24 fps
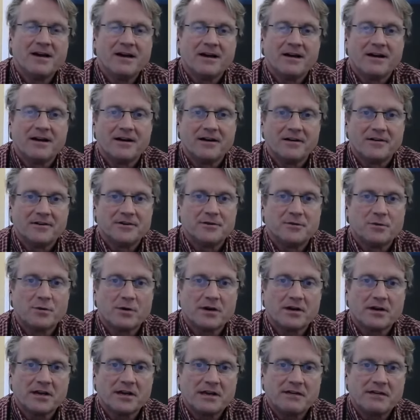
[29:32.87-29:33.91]
Do you want
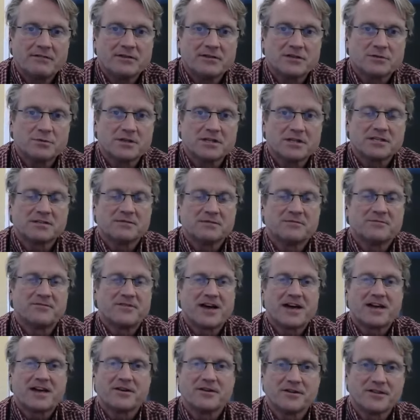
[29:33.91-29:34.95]
to leave us with some
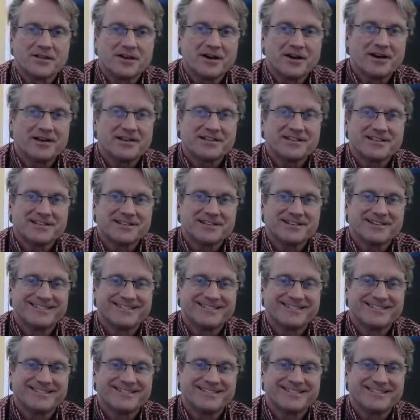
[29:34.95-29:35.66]
final thoughts?